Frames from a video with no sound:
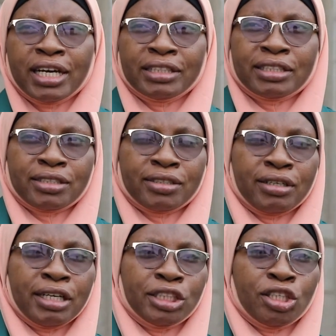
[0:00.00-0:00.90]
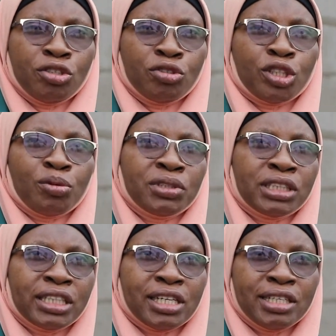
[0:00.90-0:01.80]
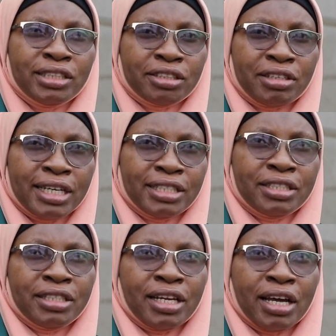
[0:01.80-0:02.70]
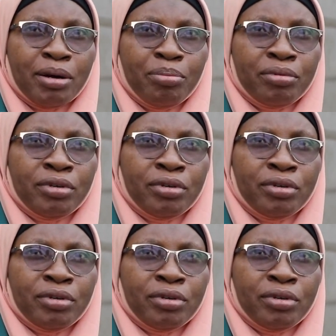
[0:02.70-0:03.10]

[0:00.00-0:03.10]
that I showed you some seedlings right in the lab,